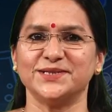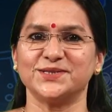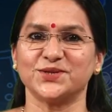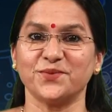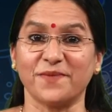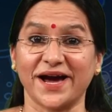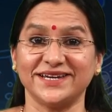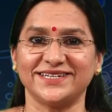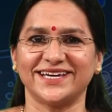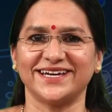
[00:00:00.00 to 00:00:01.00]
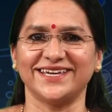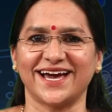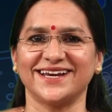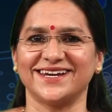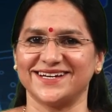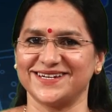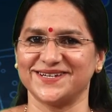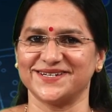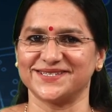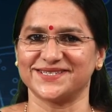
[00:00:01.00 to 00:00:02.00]
So, my dear young
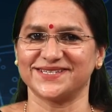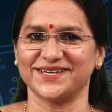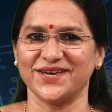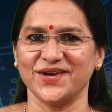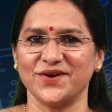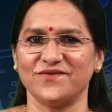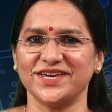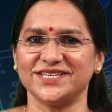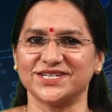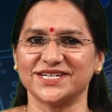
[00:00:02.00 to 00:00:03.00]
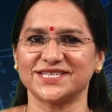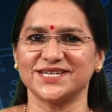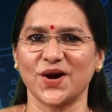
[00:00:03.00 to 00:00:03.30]
learners, we just